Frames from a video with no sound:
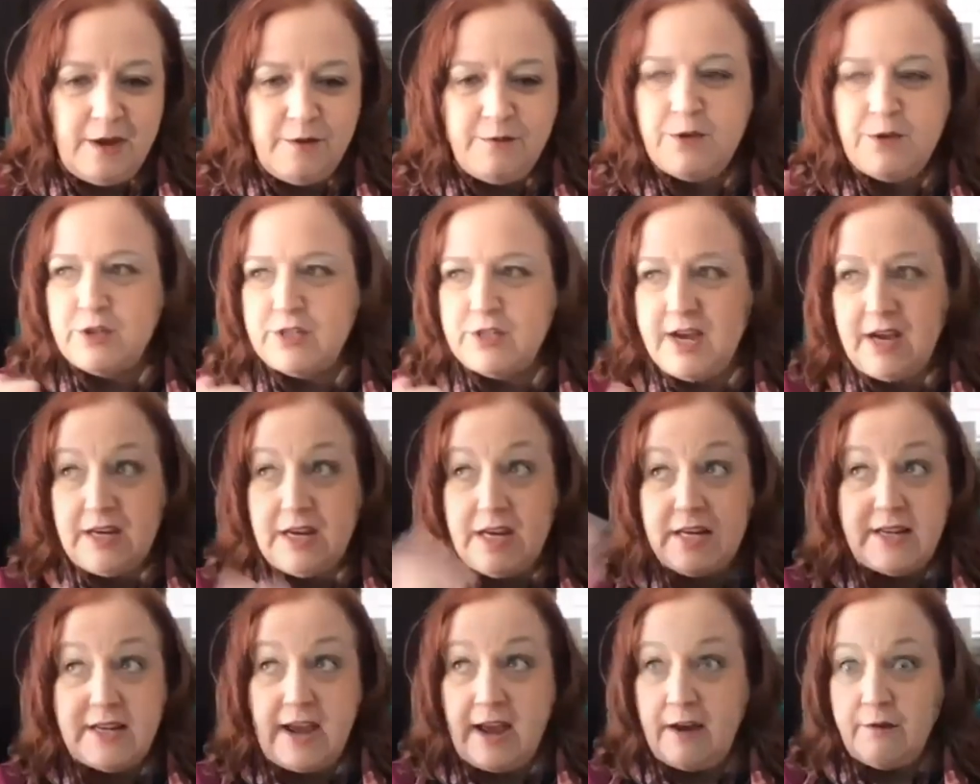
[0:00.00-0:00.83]
if you're
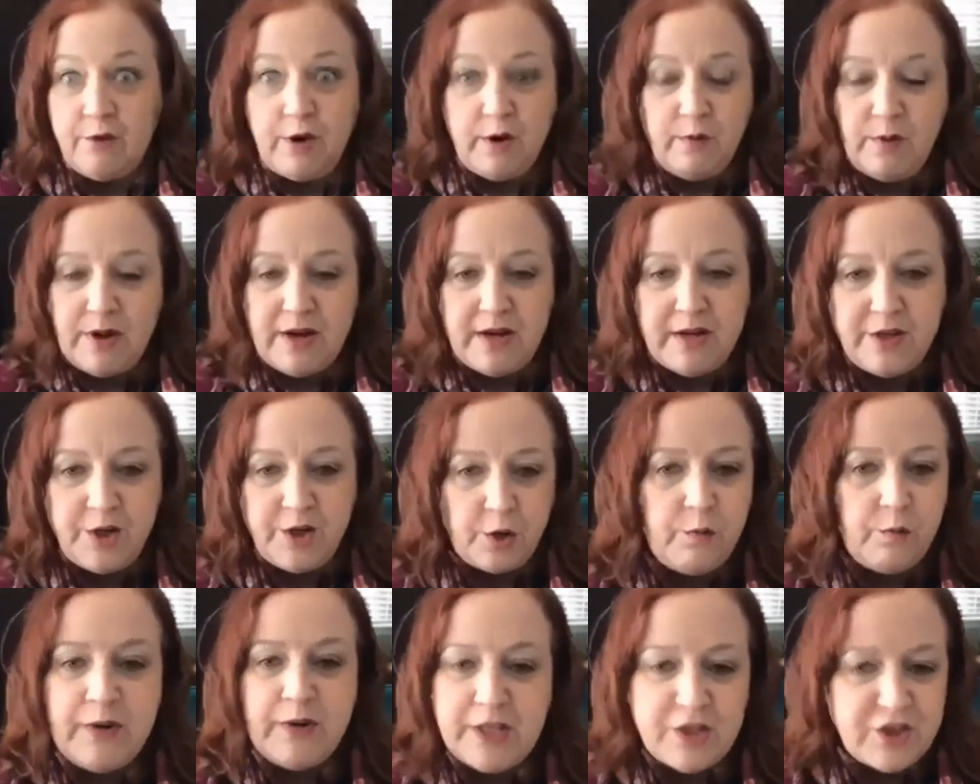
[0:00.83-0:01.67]
talking to everyone, you're
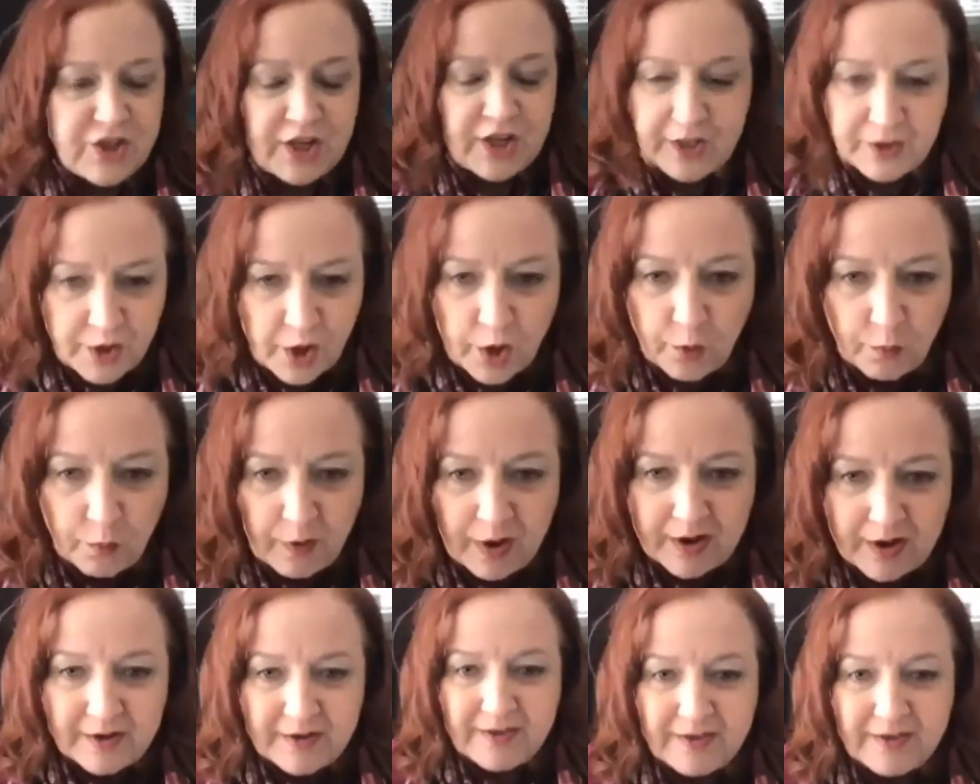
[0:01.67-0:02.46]
reaching no one,